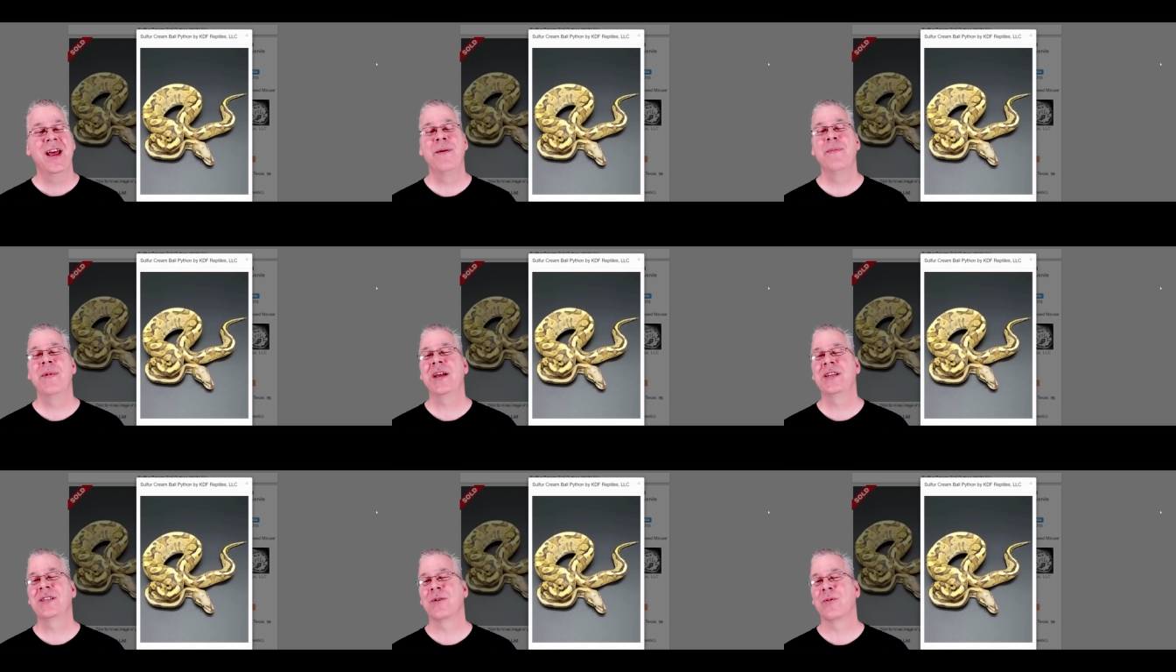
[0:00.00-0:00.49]
and
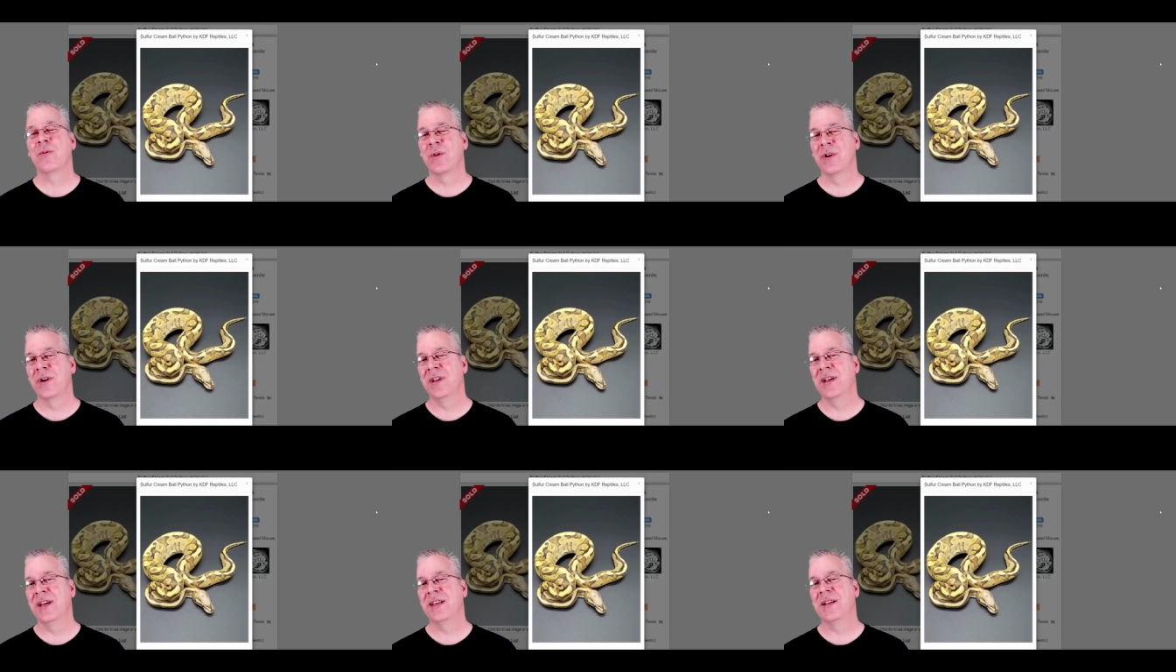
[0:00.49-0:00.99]
makes it
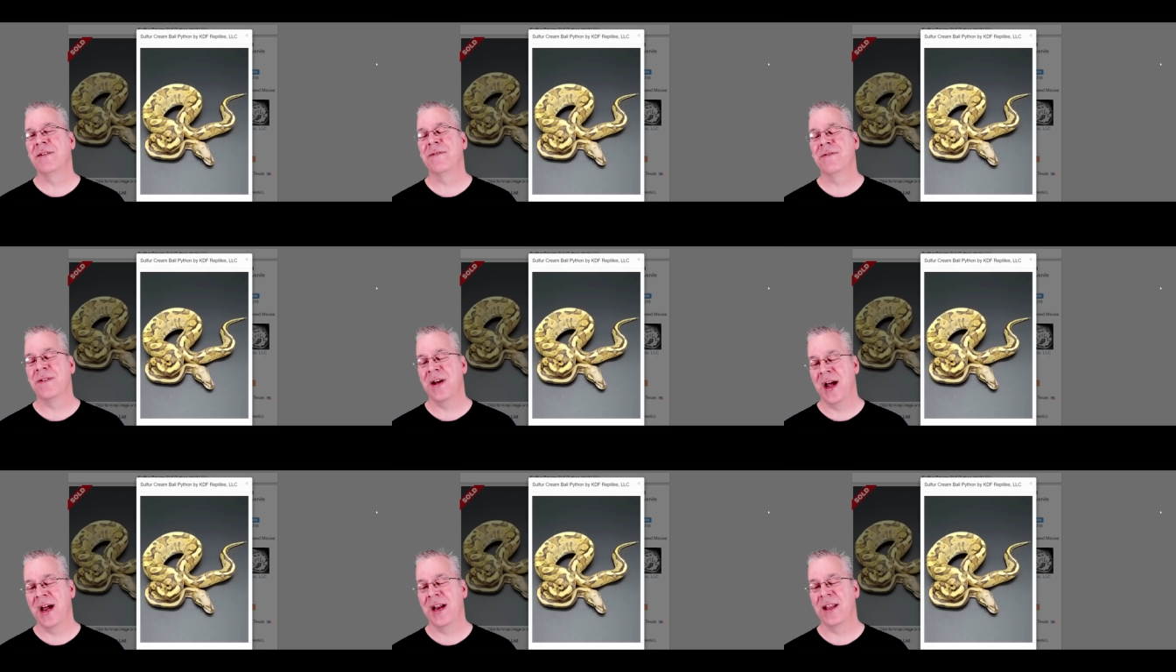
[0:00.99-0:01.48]
really
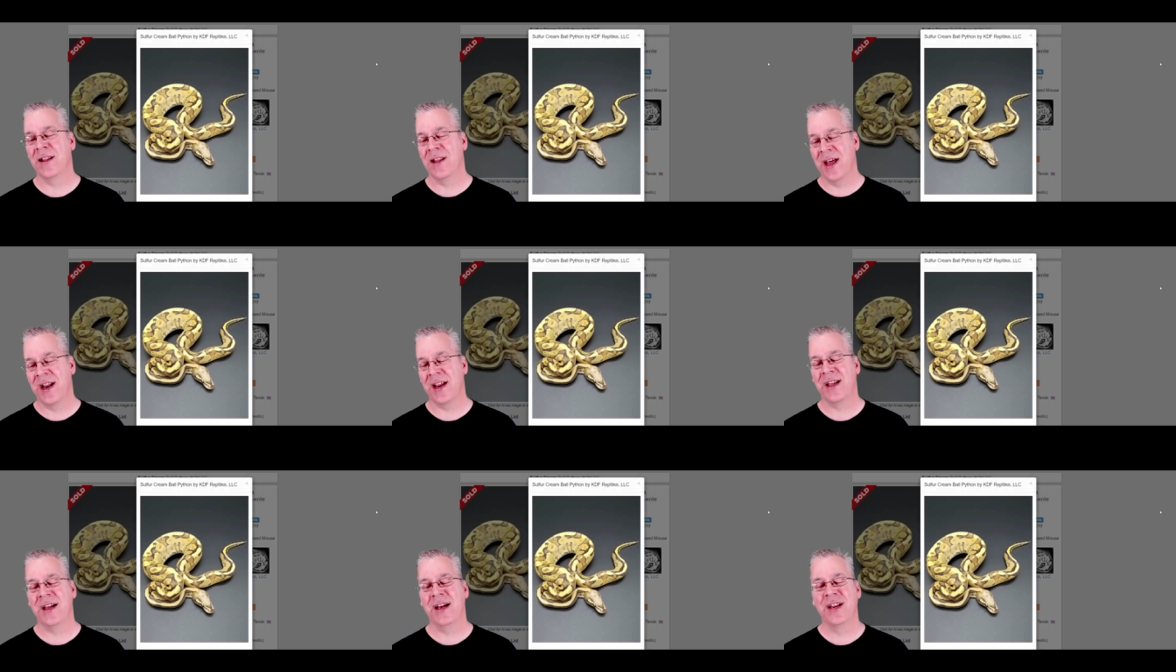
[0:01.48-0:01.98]
defined, a
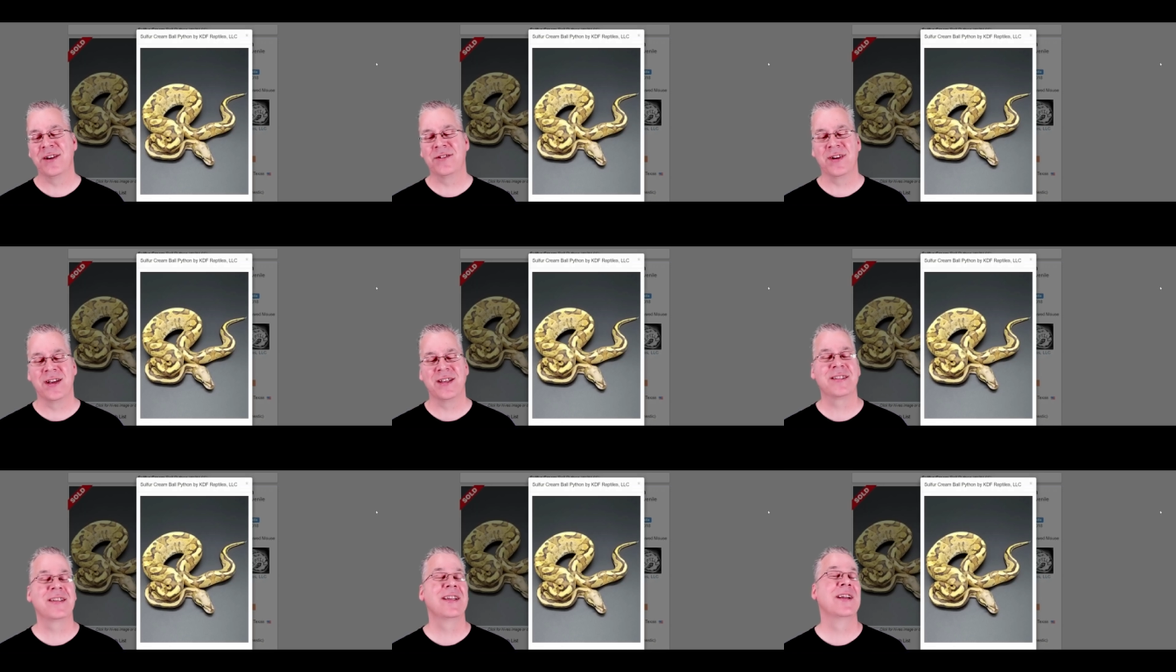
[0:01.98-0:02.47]
lot of
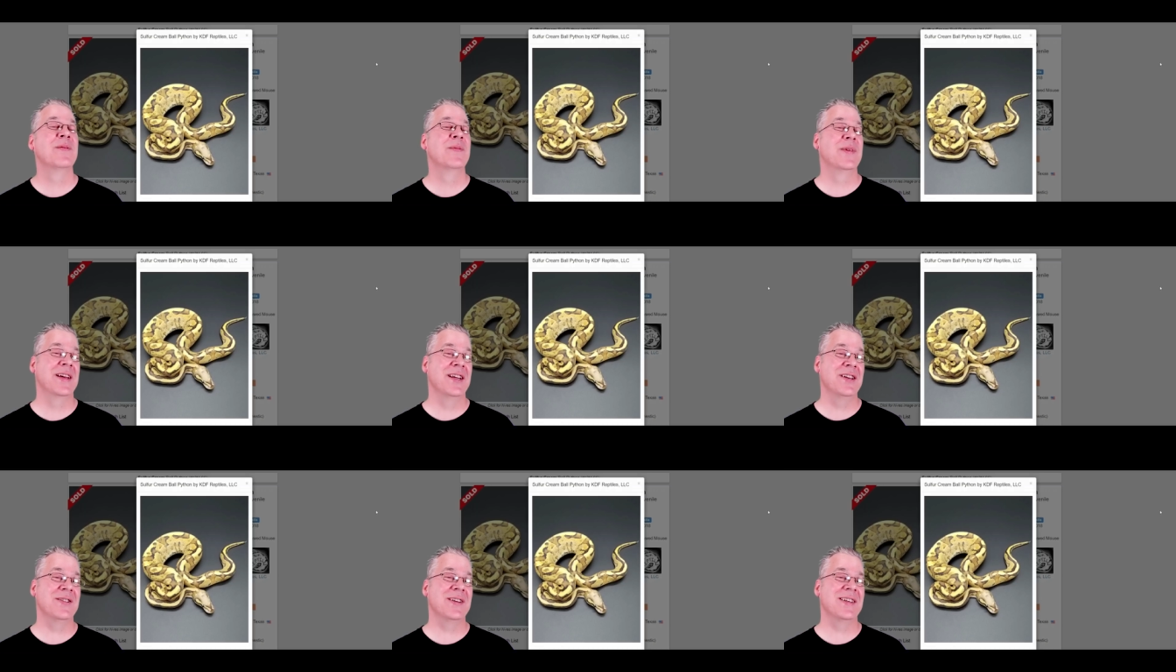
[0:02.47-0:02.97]
contrast. And it'd
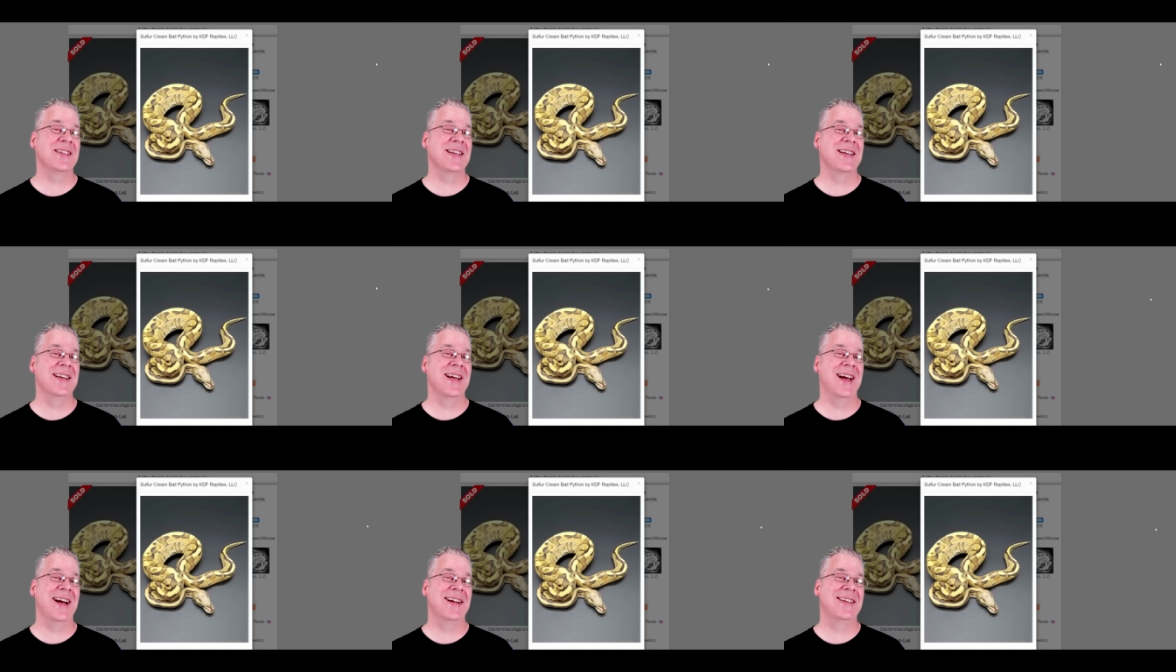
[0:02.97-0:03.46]
be
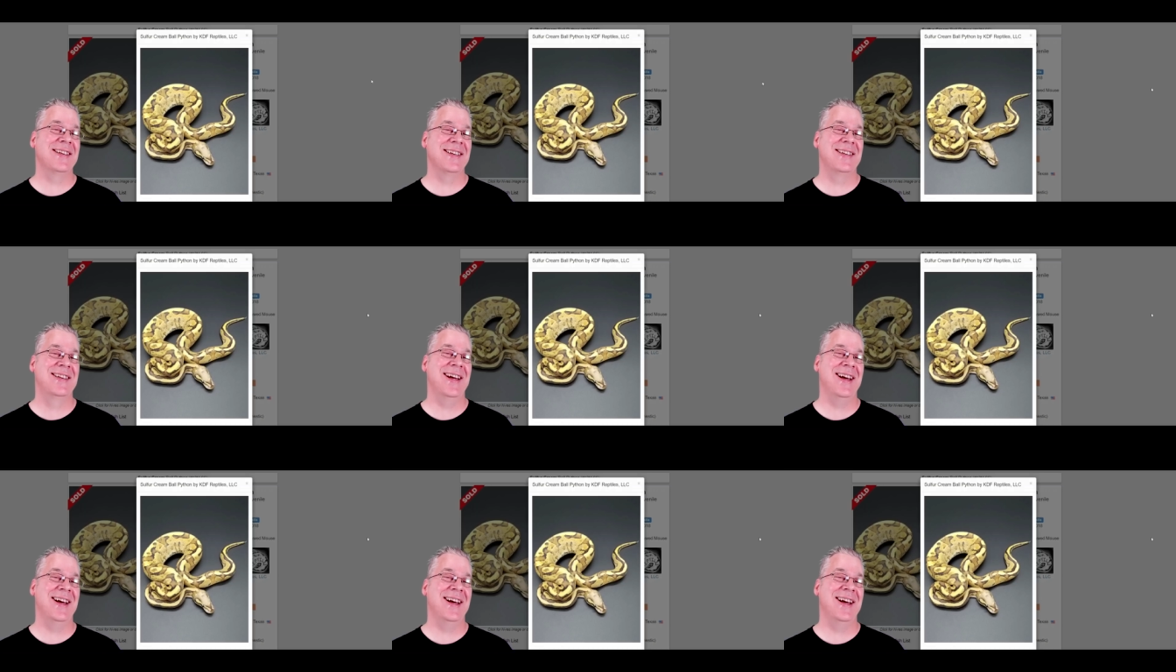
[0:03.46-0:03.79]
interesting to actually